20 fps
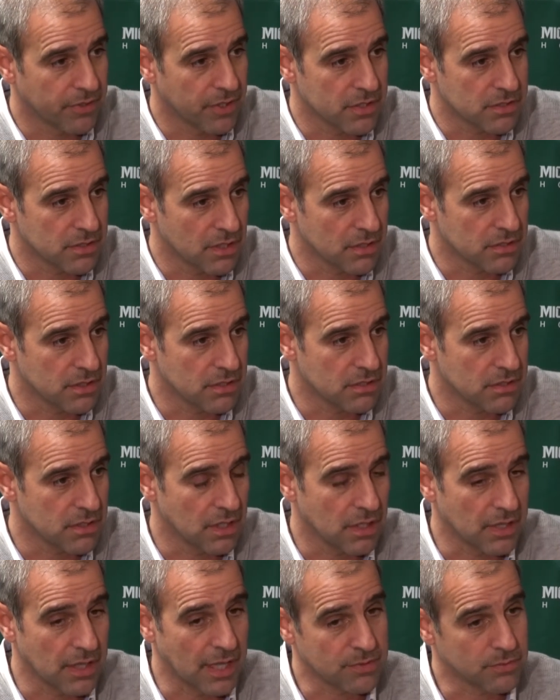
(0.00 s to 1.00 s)

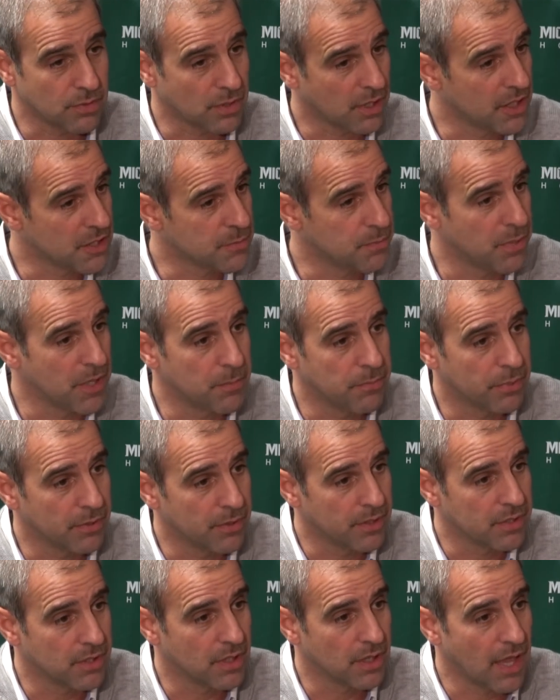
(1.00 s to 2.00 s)
consistency, and that's what gets
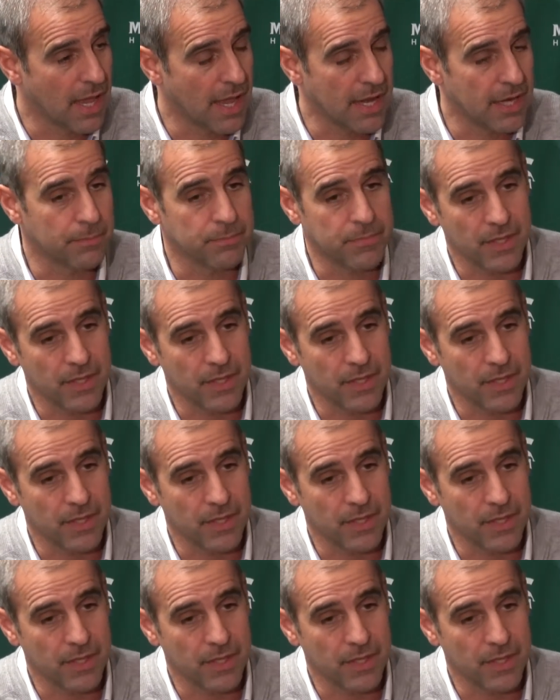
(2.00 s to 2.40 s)
people in the lineup.